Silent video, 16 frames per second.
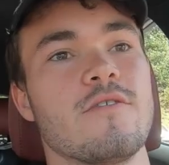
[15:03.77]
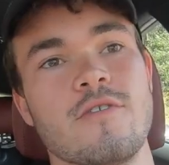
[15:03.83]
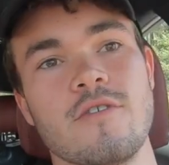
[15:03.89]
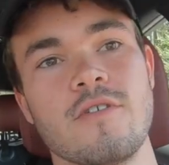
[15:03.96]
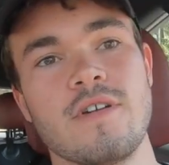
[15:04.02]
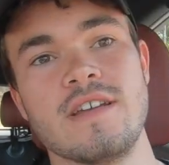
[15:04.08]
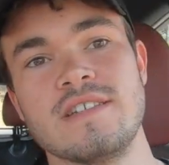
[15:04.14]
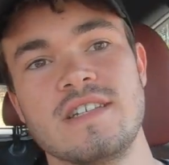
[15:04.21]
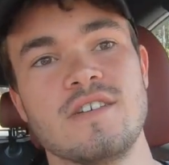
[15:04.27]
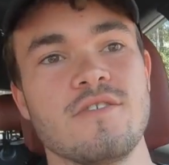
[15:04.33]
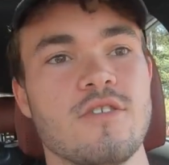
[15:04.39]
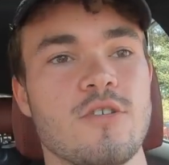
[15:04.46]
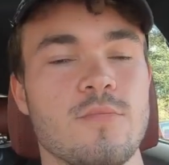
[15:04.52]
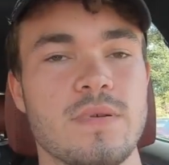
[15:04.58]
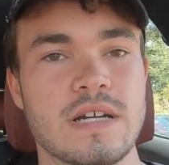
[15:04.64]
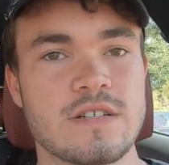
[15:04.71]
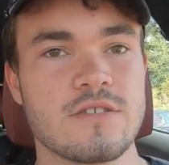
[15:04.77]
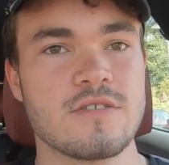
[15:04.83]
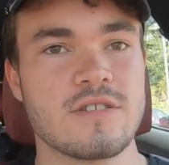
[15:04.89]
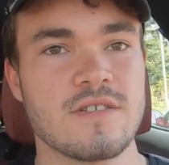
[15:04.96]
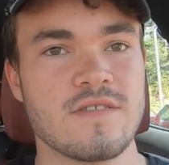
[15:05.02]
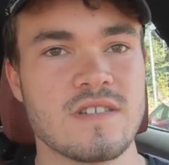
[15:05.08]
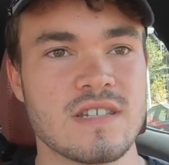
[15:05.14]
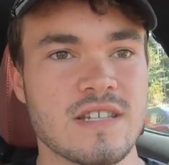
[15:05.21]
or interior pictures
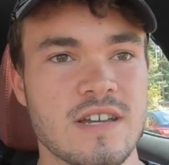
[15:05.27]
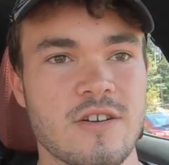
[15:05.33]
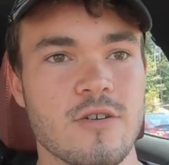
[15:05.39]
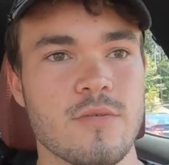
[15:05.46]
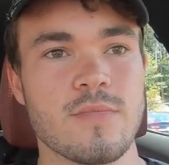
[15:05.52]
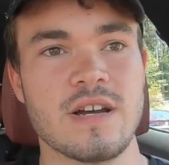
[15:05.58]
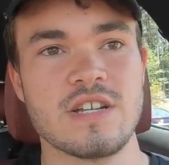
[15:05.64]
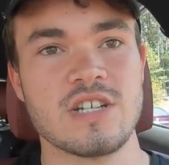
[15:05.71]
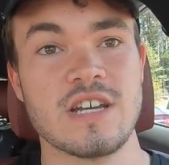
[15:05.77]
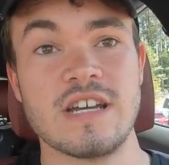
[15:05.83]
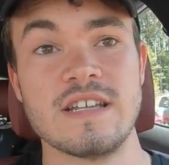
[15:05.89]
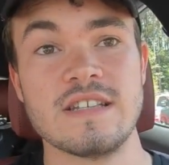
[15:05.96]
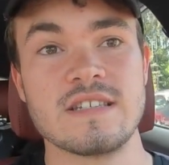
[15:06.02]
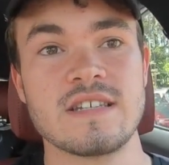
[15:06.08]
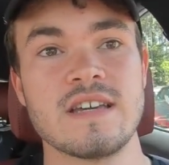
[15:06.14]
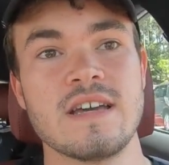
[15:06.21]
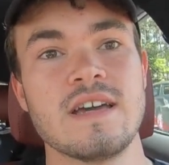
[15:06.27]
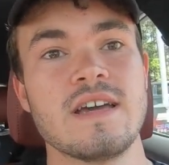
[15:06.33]
of the Stinger by chance.